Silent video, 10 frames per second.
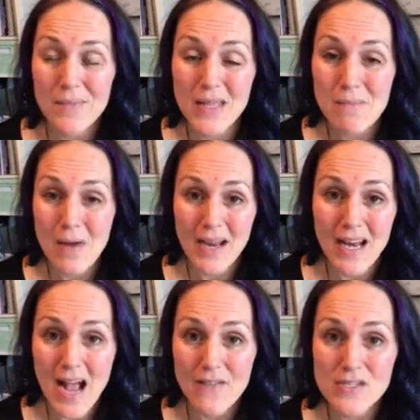They might
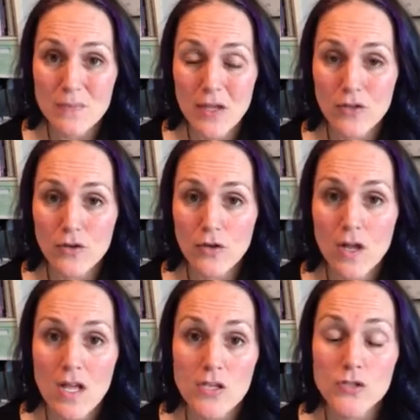have some other
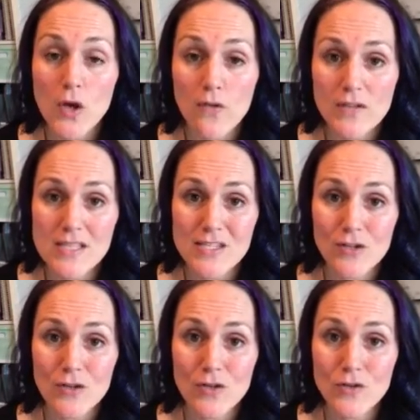solvents that
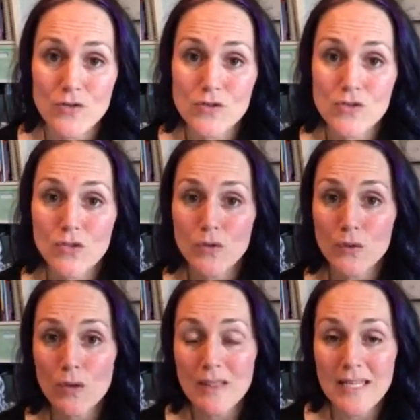are used
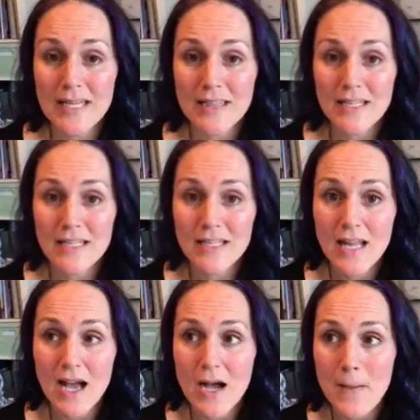to
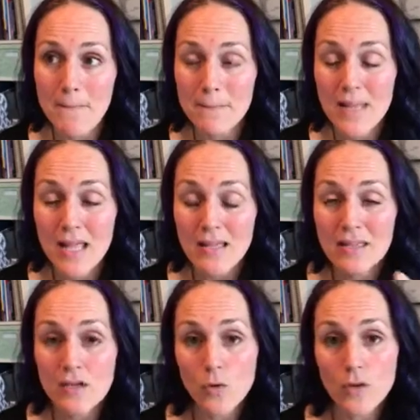lengthen
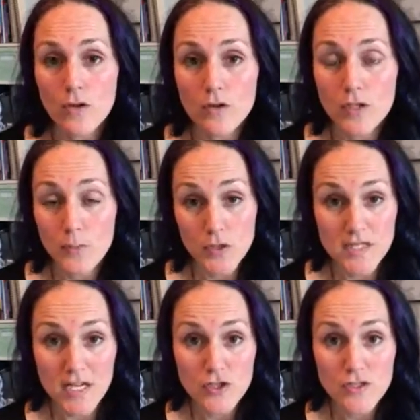the oil, the
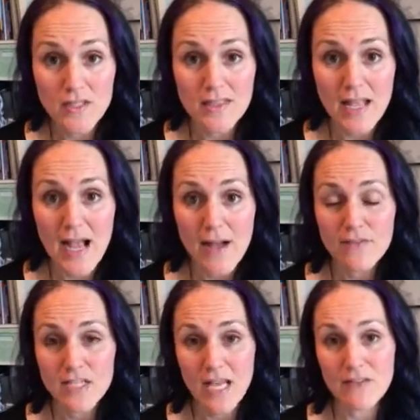production that they
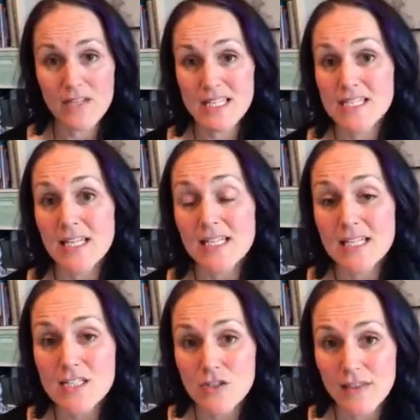have, to kind of extend
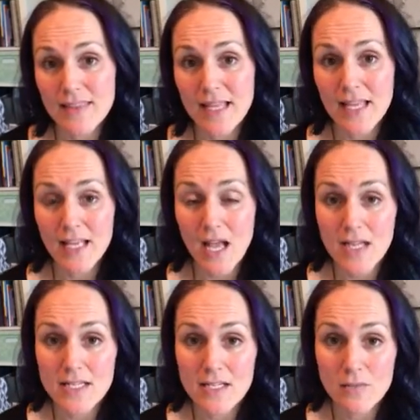it so that they can
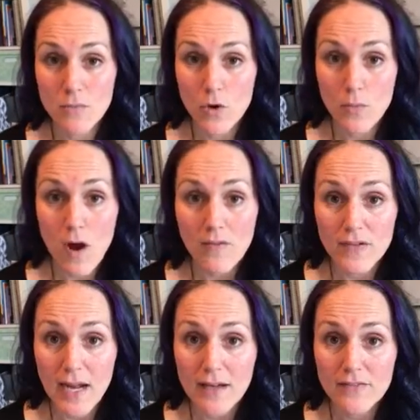get more
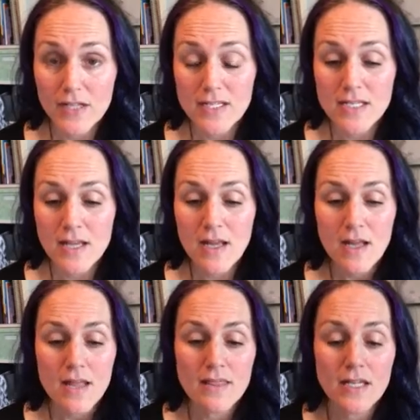profit out of it.
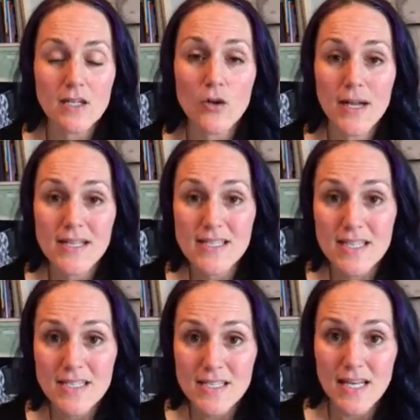Then grade
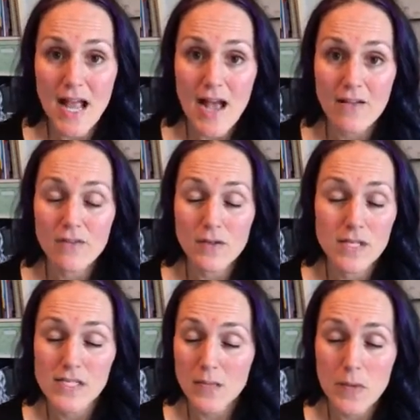C is going
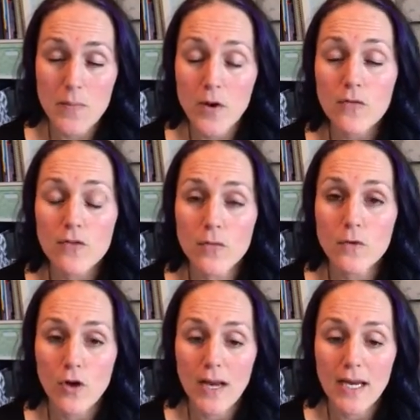to be a
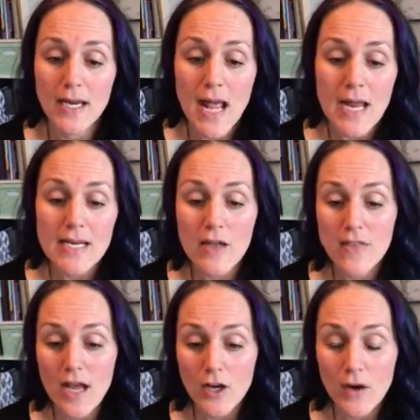perfume grade. Now
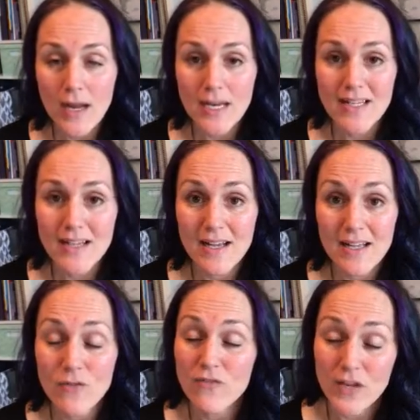that grade
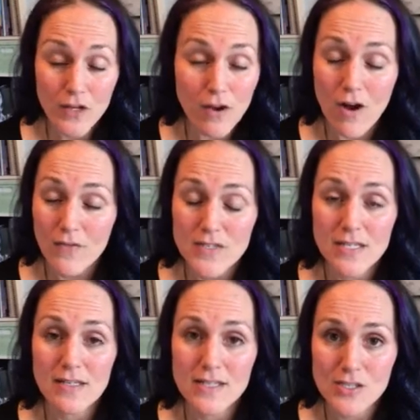very
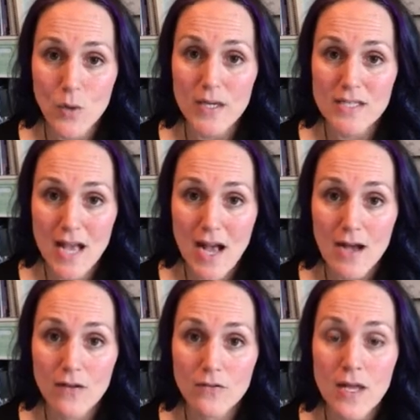often is going to
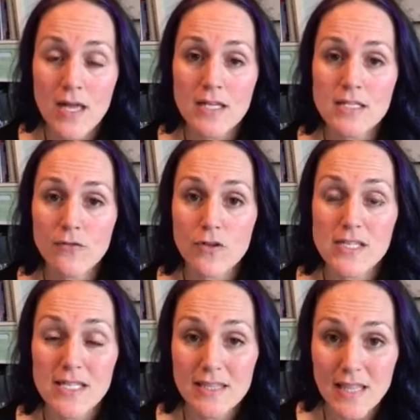have
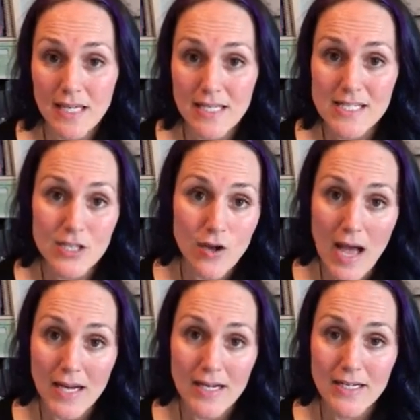different synthetics that are
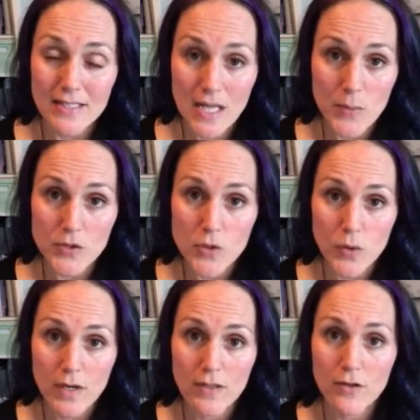added in a
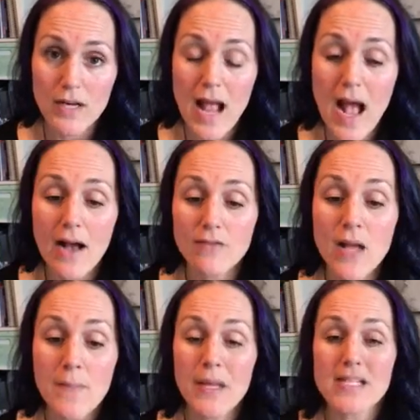laboratory. They're going to have,
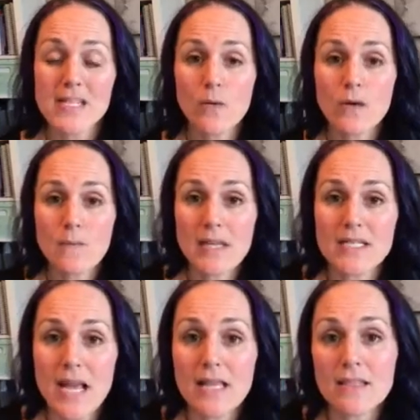because they want to
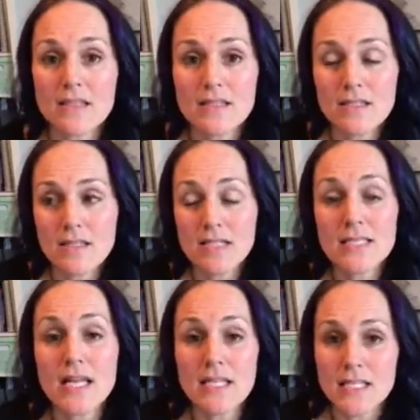maintain this
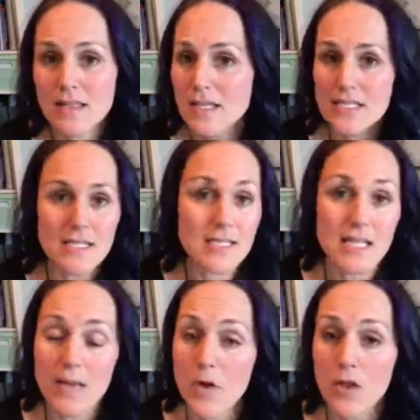scent that is the
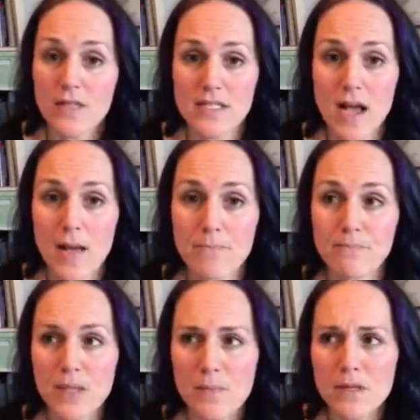same all the time.
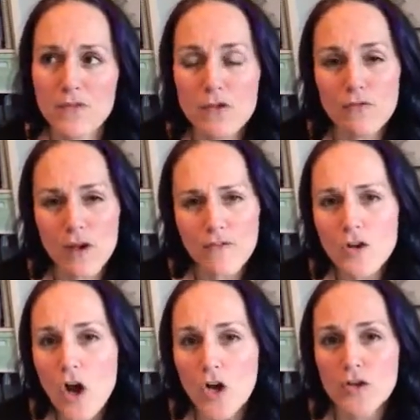But if you've ever
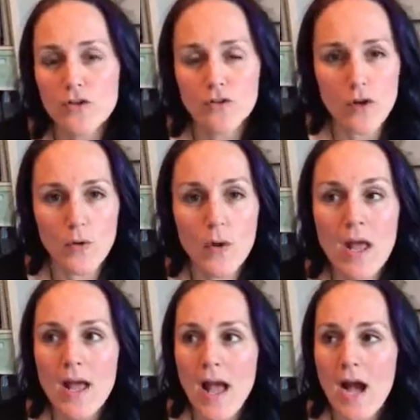gardened or know
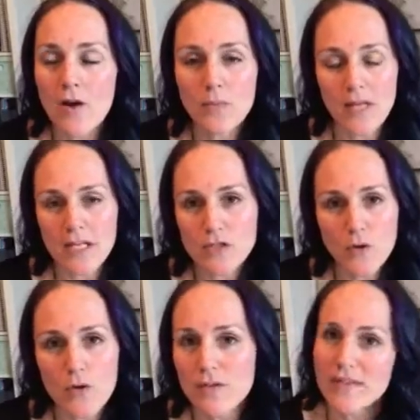how plants
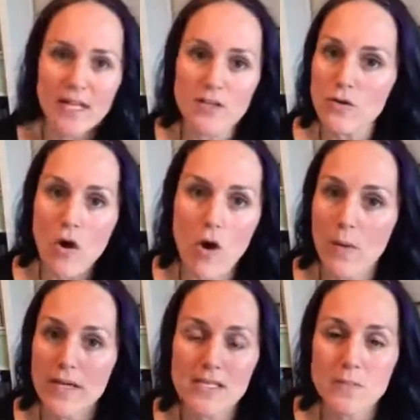grow, that they don't
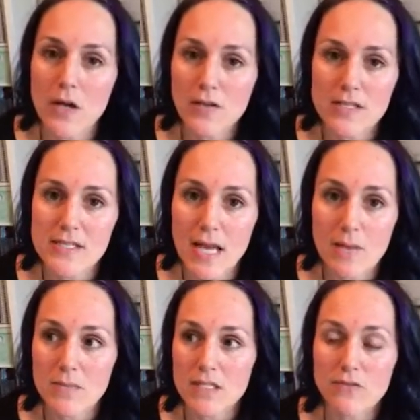always smell the
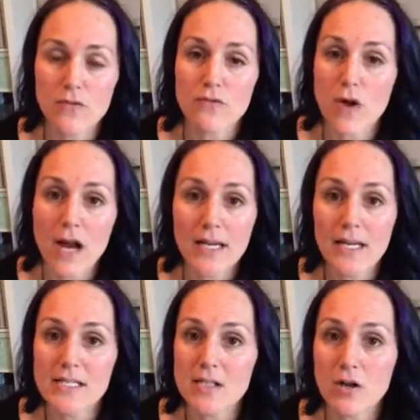same, the different
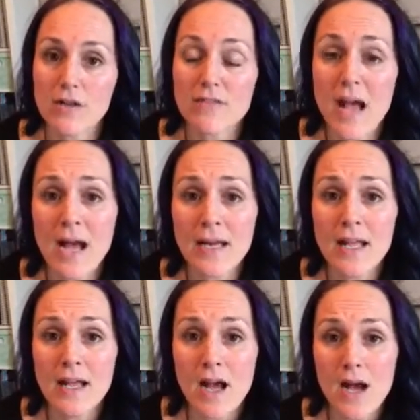varieties and all of that,
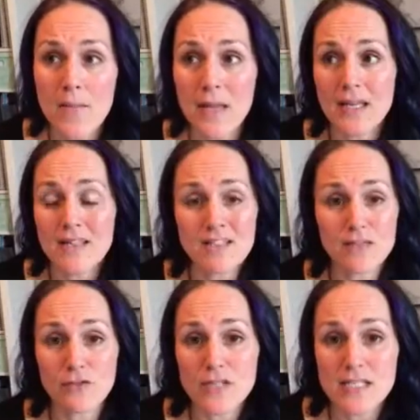and
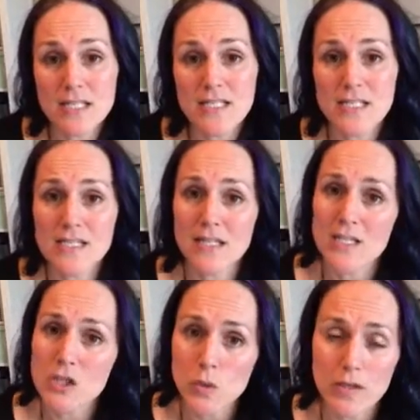different seasons and
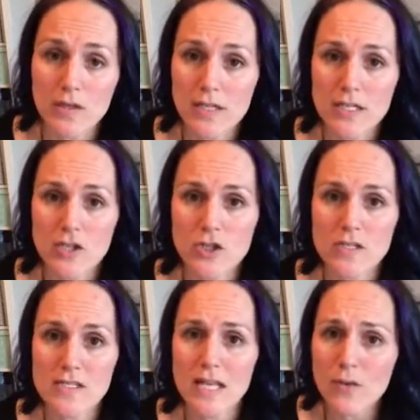the soil
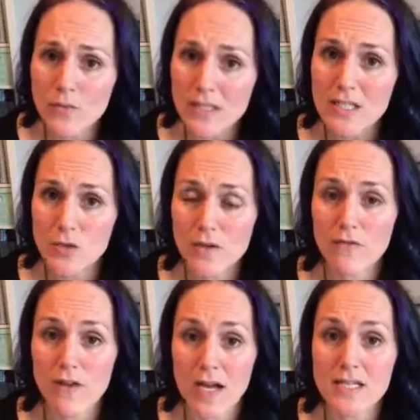conditions, they really do
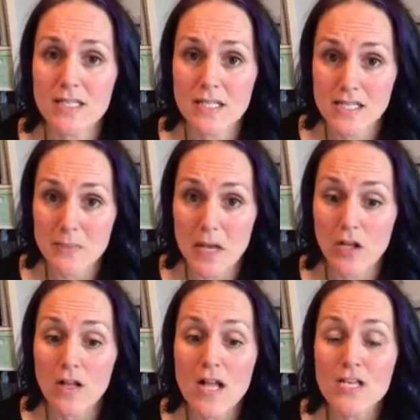affect the
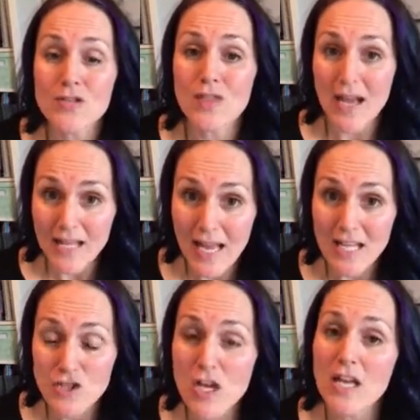smell. So that
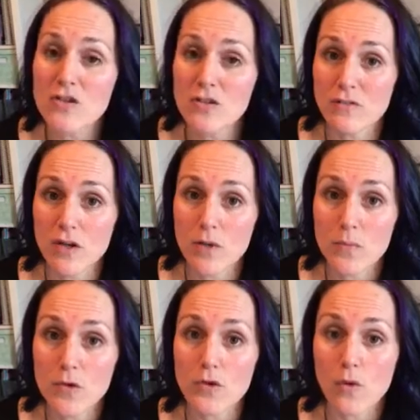can change in a very
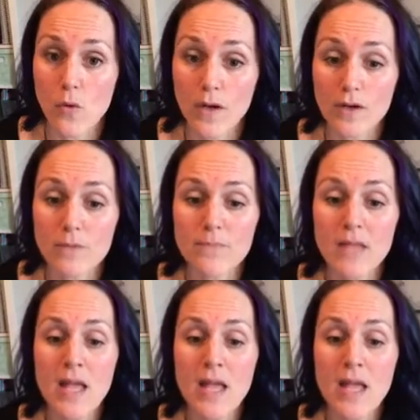pure oil.